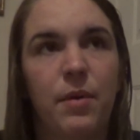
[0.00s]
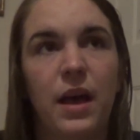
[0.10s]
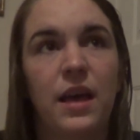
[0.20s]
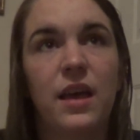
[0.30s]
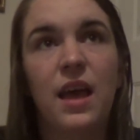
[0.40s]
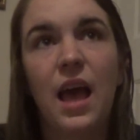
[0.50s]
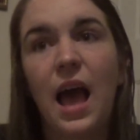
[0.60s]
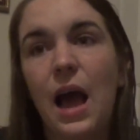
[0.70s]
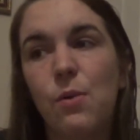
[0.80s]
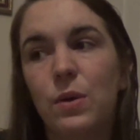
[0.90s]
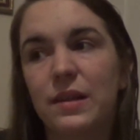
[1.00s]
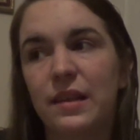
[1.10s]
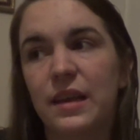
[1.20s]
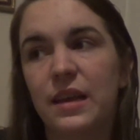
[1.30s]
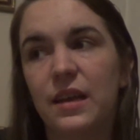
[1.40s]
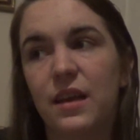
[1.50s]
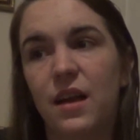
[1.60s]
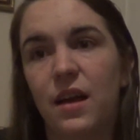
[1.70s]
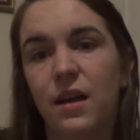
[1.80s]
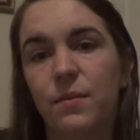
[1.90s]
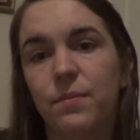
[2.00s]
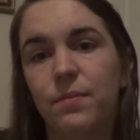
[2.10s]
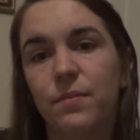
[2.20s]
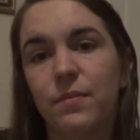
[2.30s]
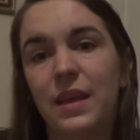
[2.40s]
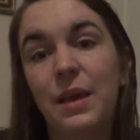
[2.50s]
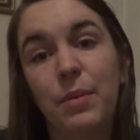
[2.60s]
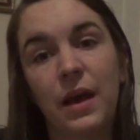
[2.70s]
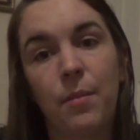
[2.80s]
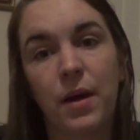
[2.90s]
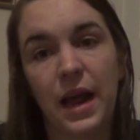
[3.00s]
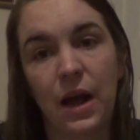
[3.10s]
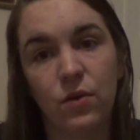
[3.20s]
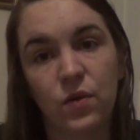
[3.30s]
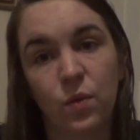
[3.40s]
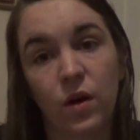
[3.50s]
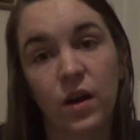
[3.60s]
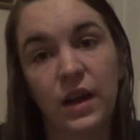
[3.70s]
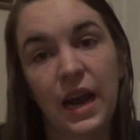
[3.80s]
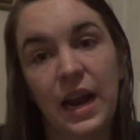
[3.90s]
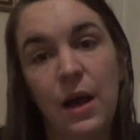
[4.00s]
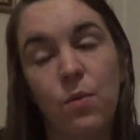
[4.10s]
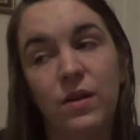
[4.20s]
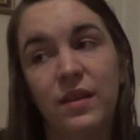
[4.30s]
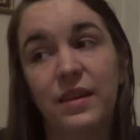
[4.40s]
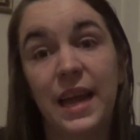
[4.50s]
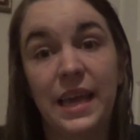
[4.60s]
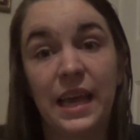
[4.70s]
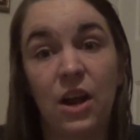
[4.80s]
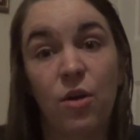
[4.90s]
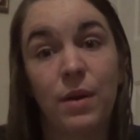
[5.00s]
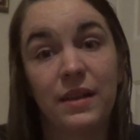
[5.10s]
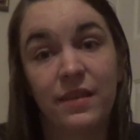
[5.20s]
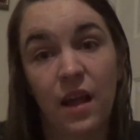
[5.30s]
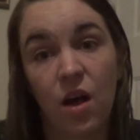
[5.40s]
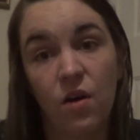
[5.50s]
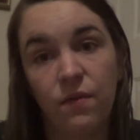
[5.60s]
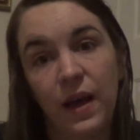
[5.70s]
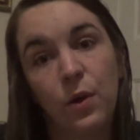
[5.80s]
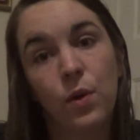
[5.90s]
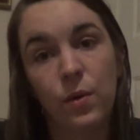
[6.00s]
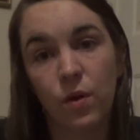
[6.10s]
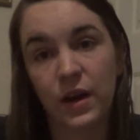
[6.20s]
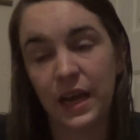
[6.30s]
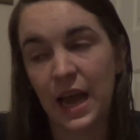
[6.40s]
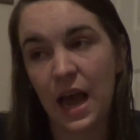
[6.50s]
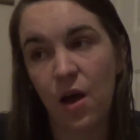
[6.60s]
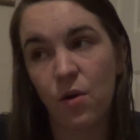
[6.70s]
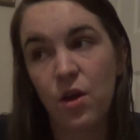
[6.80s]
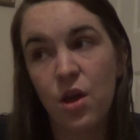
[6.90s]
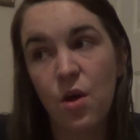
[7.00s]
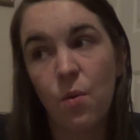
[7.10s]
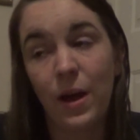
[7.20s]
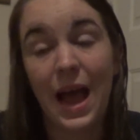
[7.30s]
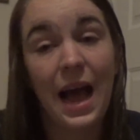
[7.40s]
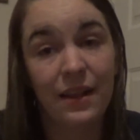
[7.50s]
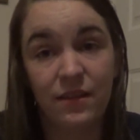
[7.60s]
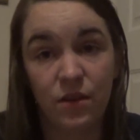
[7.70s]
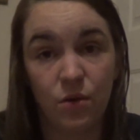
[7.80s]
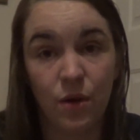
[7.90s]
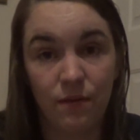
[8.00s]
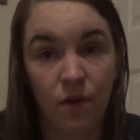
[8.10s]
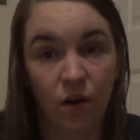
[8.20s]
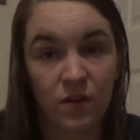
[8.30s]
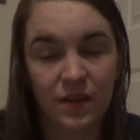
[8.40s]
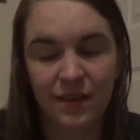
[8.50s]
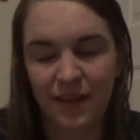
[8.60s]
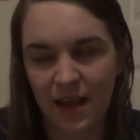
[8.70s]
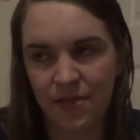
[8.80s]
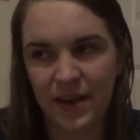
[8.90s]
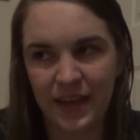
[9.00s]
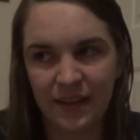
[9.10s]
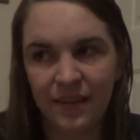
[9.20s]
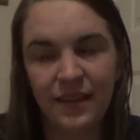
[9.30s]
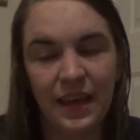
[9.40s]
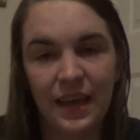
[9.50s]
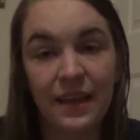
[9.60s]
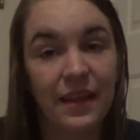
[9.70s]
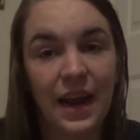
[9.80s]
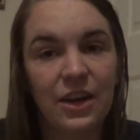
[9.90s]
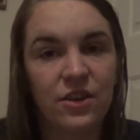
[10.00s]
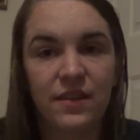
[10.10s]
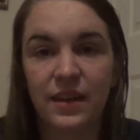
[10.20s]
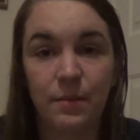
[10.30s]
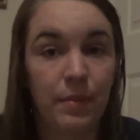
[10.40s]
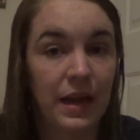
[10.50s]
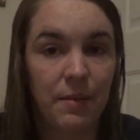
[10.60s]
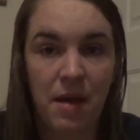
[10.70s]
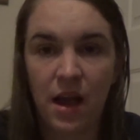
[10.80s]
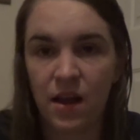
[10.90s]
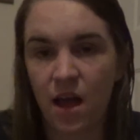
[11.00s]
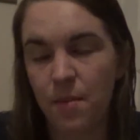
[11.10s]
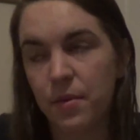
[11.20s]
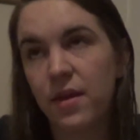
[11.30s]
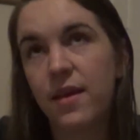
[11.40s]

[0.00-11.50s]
but I wasn't keeping up on housework, and I wasn't taking care of myself. I quit working out. Well, I had to at first because I had the D&C, and then I just didn't pick it back up.